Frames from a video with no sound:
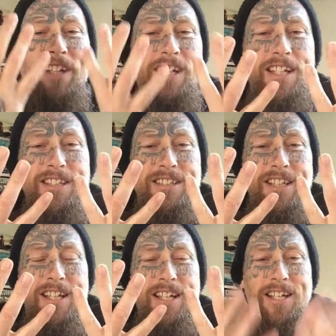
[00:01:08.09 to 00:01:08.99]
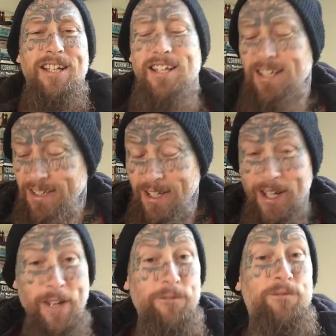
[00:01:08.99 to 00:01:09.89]
these.
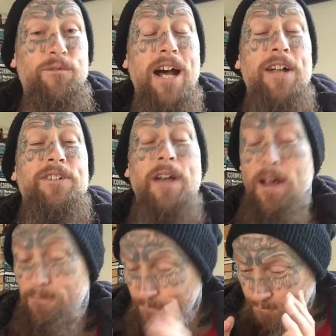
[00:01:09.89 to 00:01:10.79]
They're a